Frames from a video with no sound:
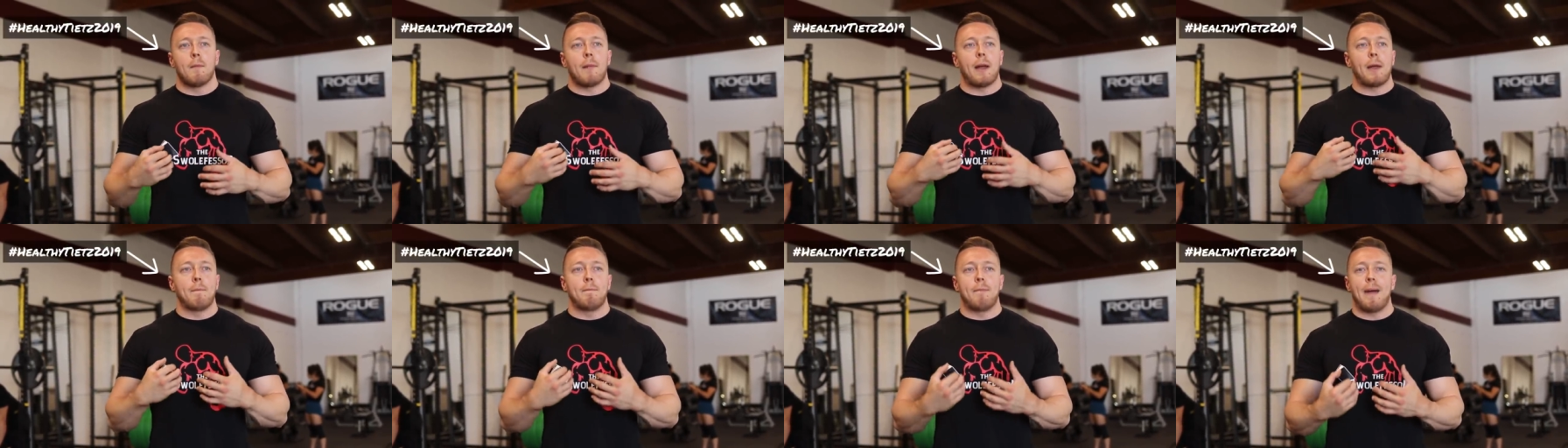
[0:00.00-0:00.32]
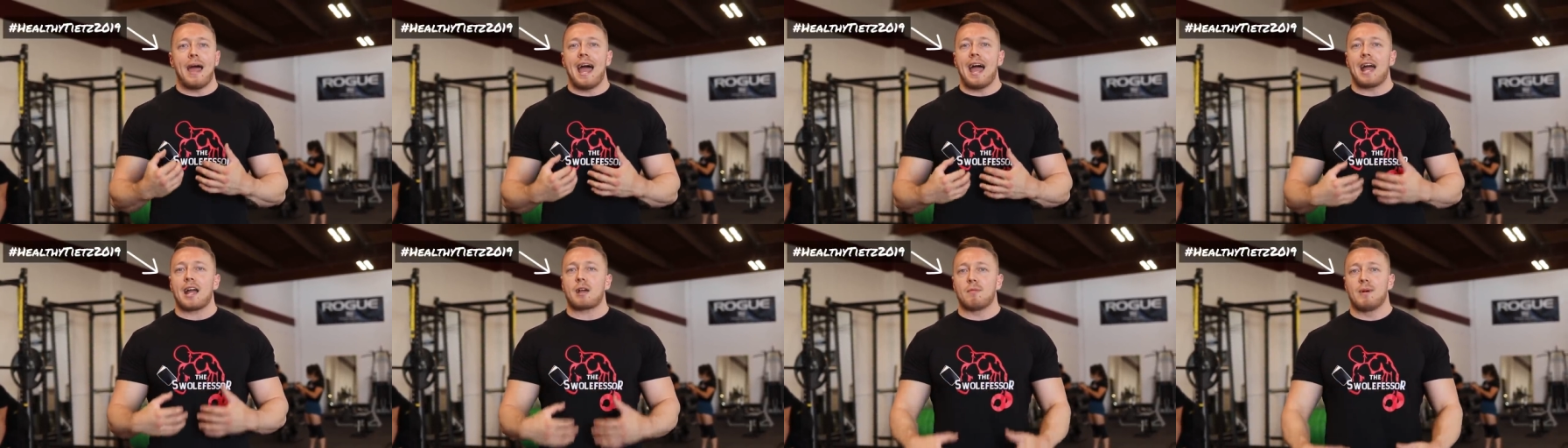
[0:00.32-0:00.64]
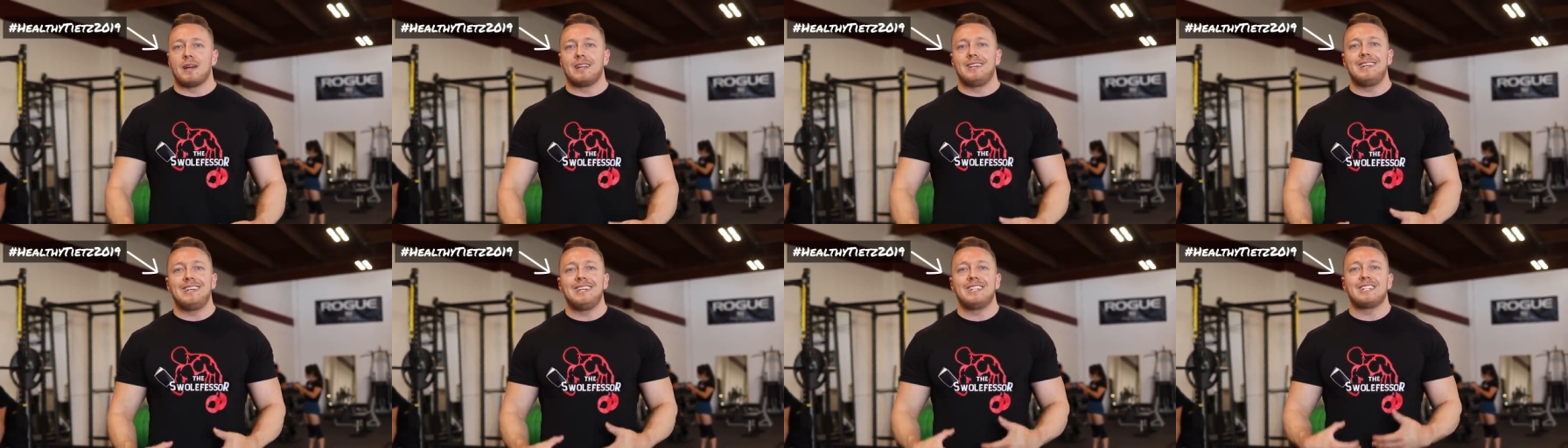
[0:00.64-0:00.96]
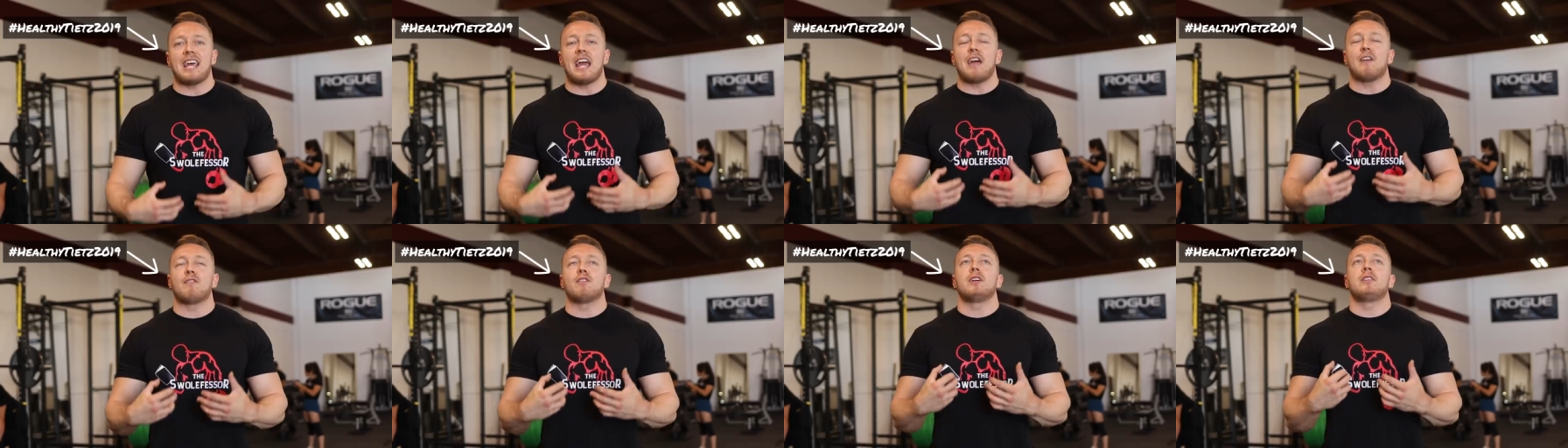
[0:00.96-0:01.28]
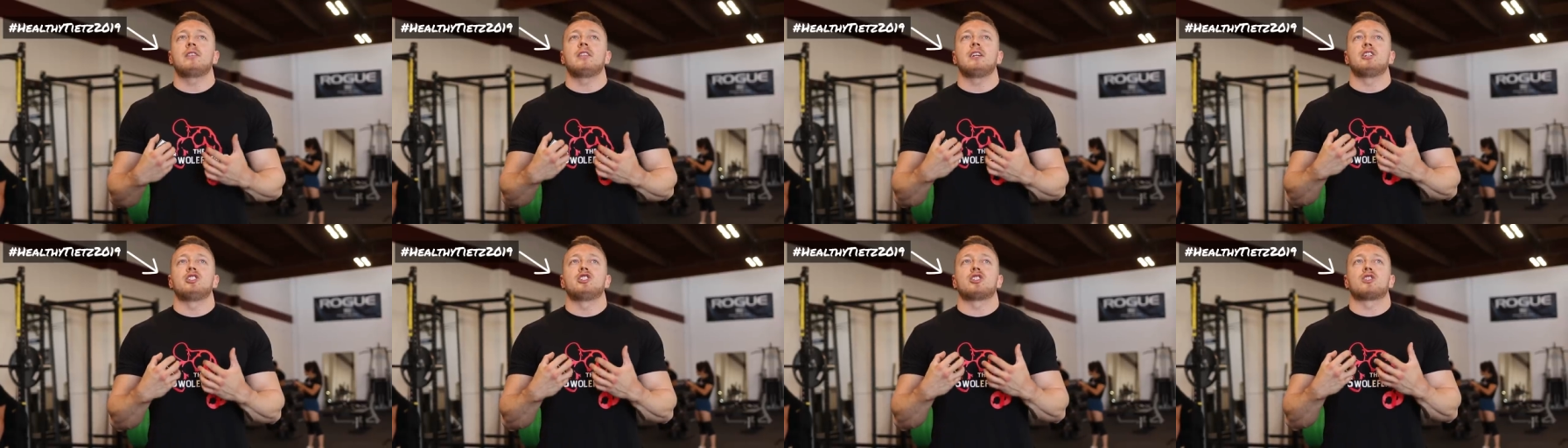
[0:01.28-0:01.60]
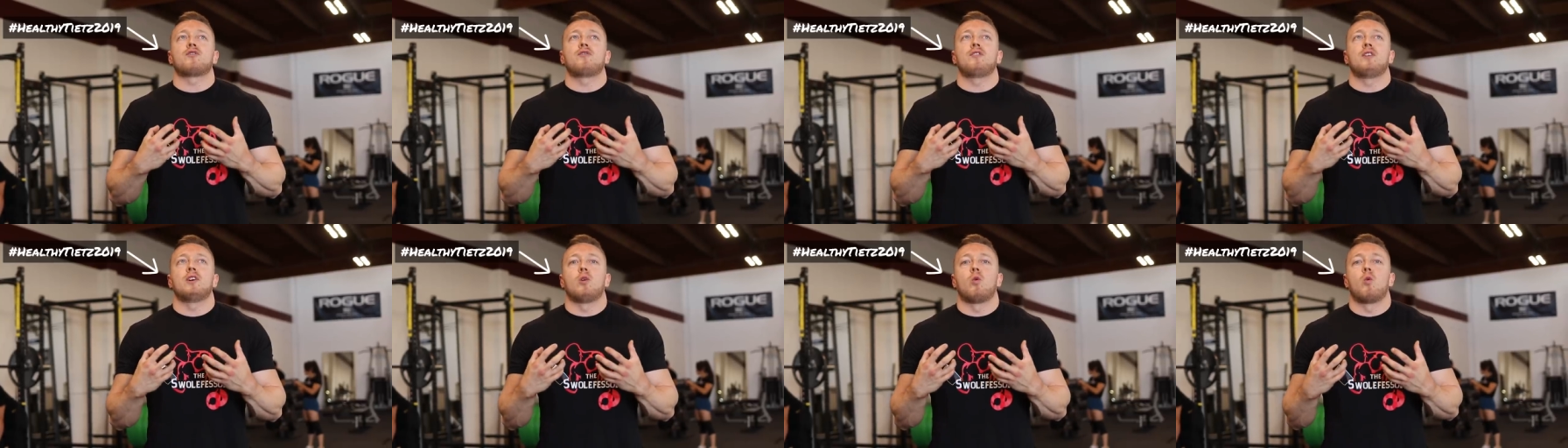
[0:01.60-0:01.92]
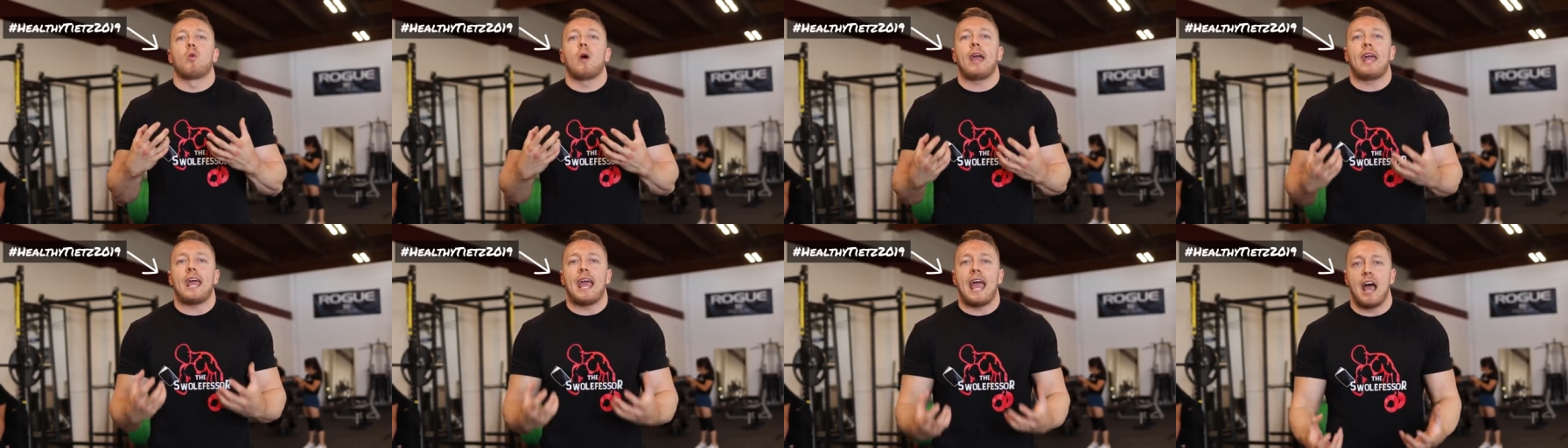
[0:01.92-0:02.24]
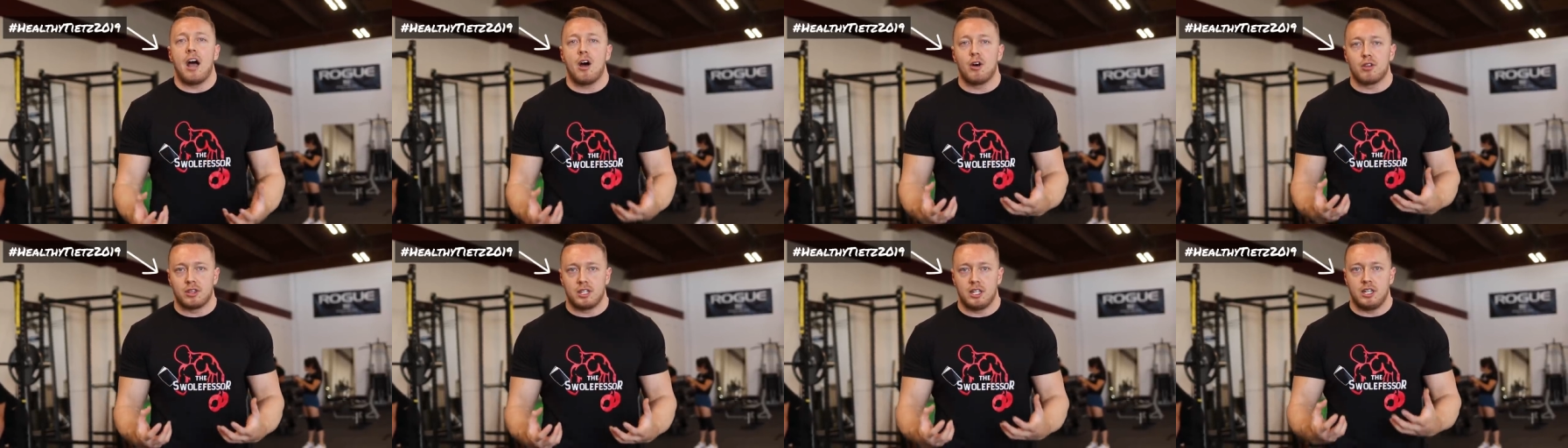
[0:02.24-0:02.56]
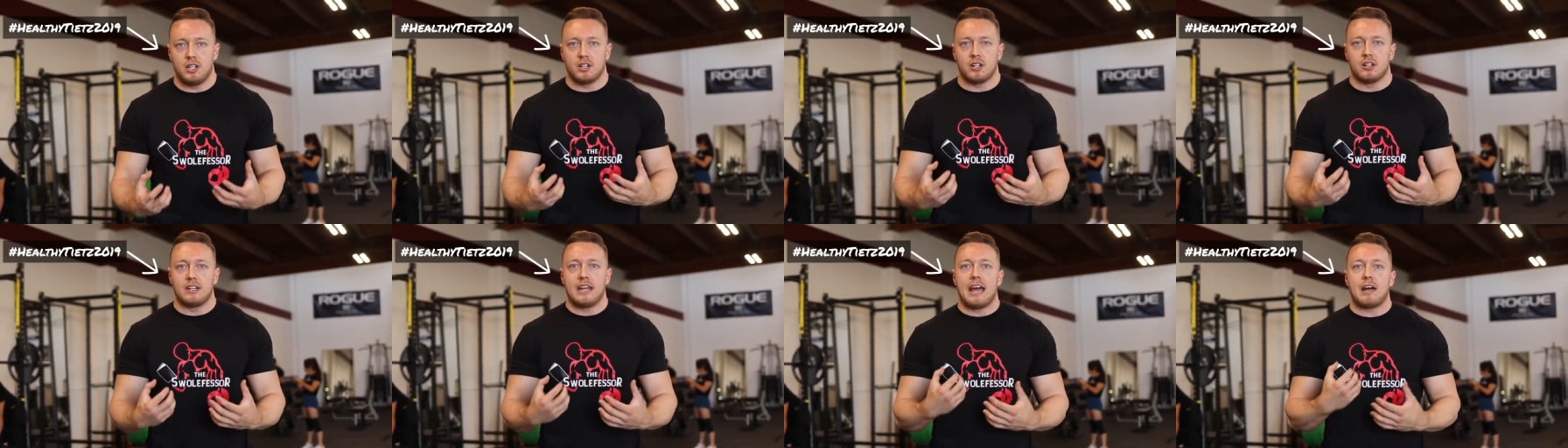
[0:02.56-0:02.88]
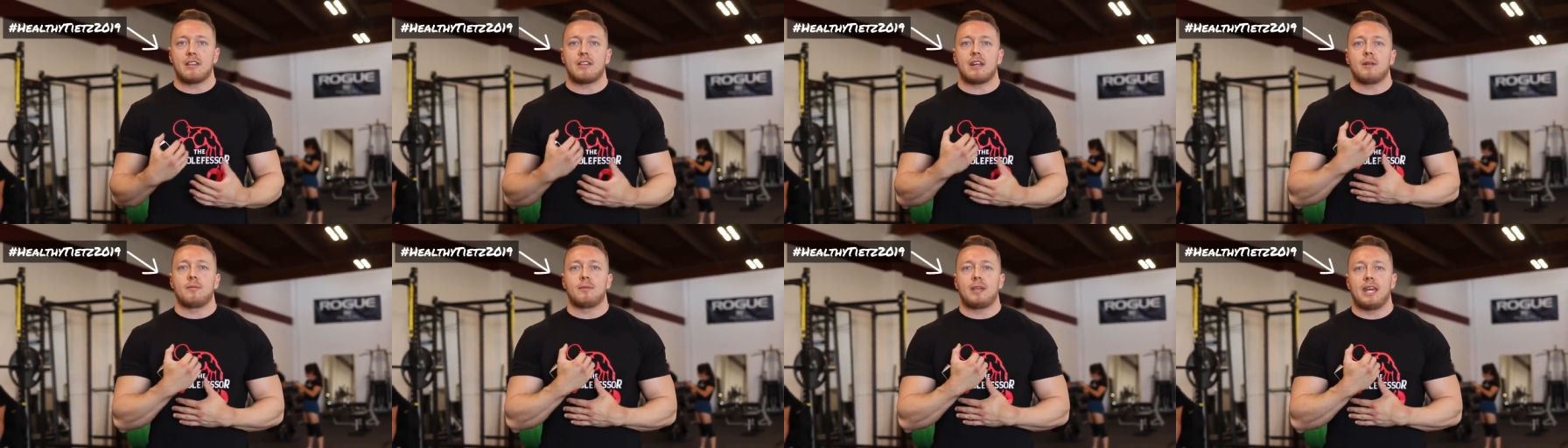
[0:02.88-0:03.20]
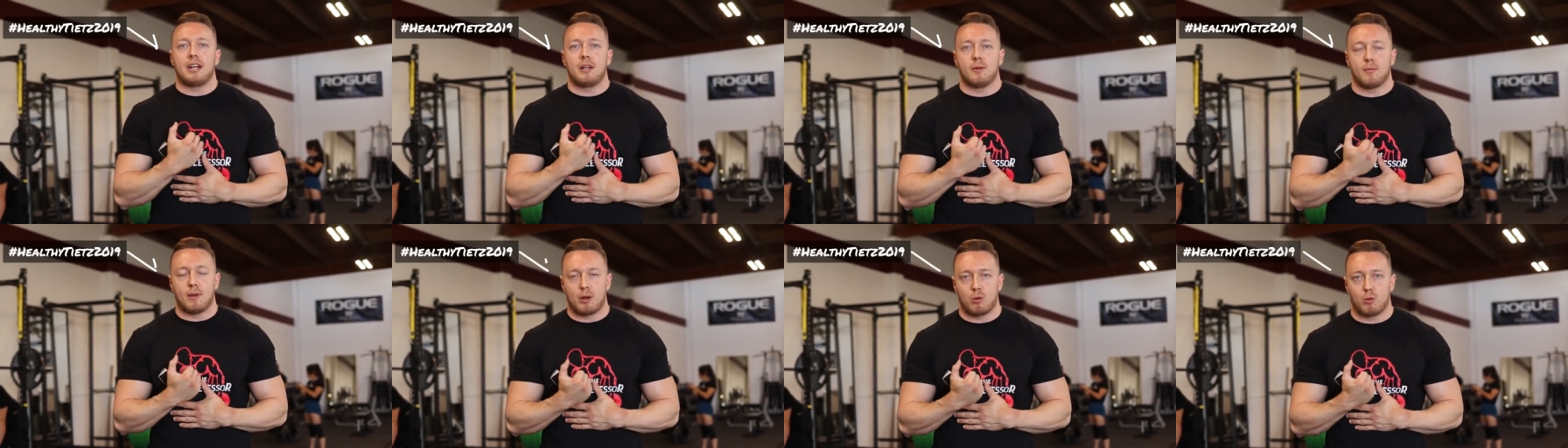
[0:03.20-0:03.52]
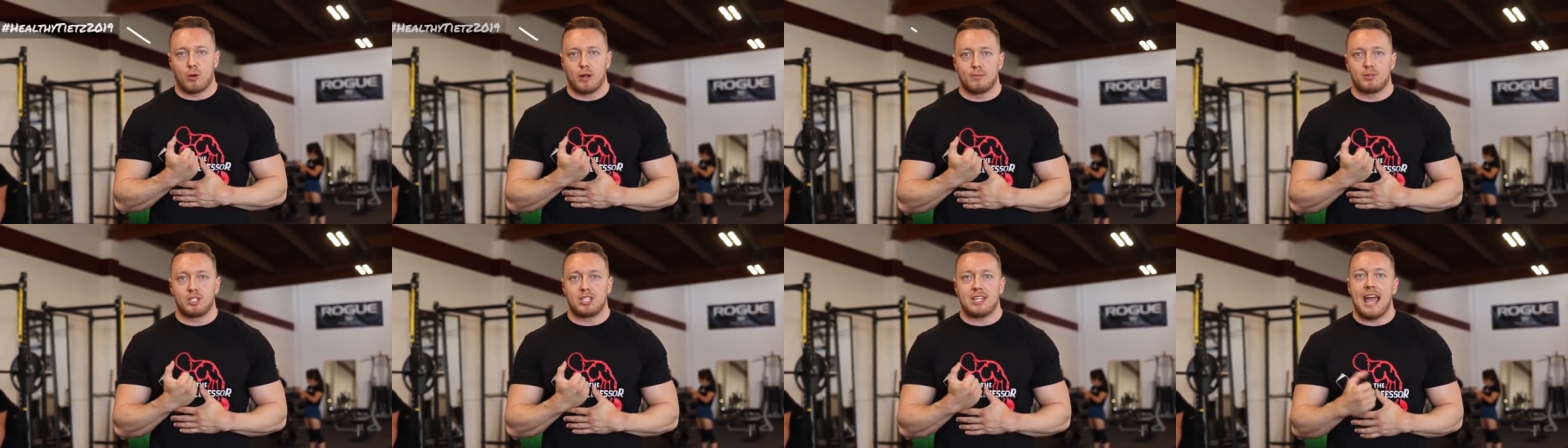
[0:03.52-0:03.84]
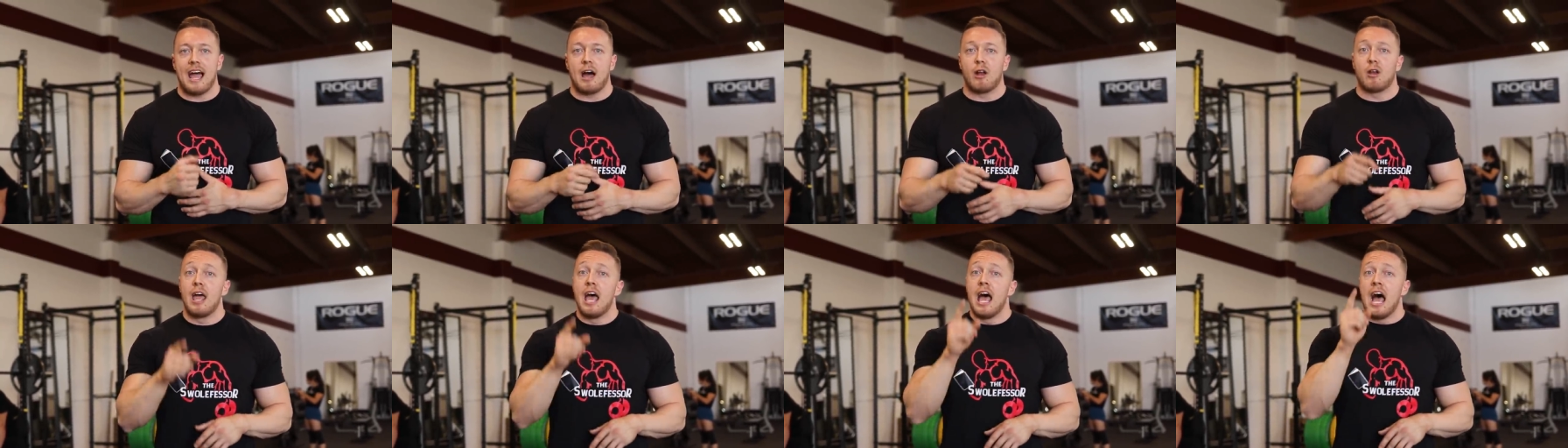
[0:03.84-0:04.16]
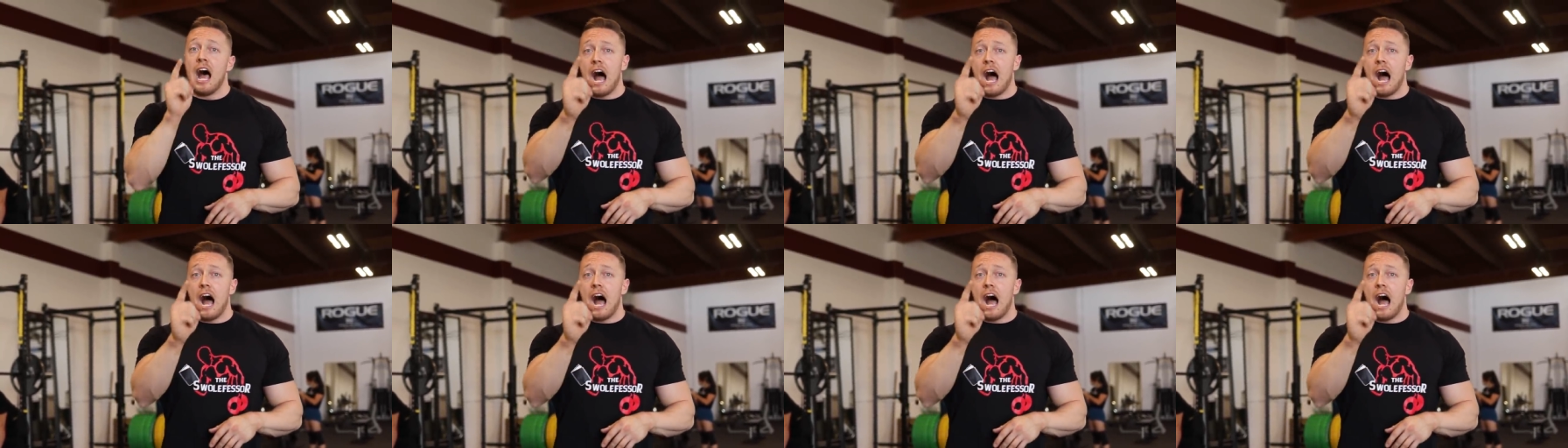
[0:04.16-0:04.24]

My back, my knees, everything just feel way healthier now that I'm getting my ribs down.